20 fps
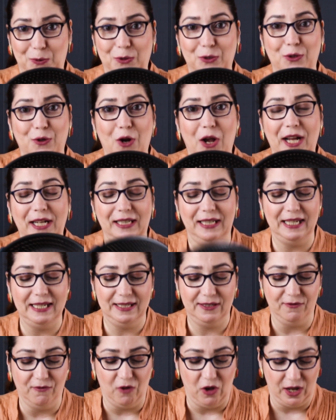try
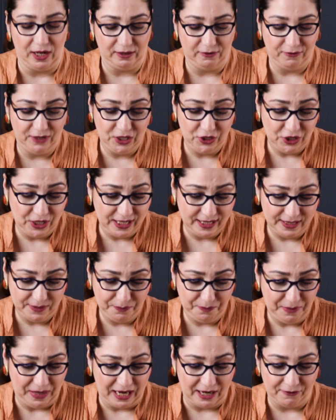this one, which
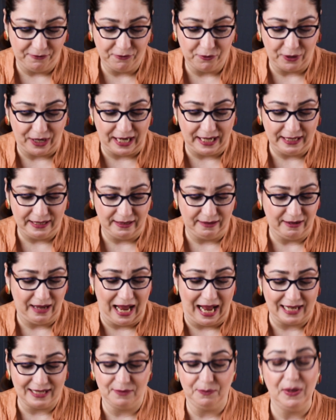is
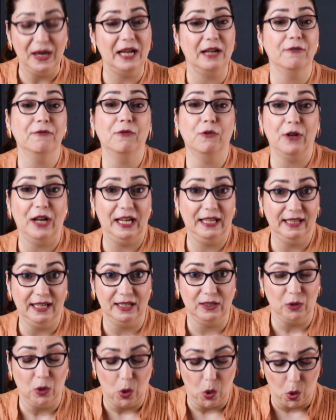has perforated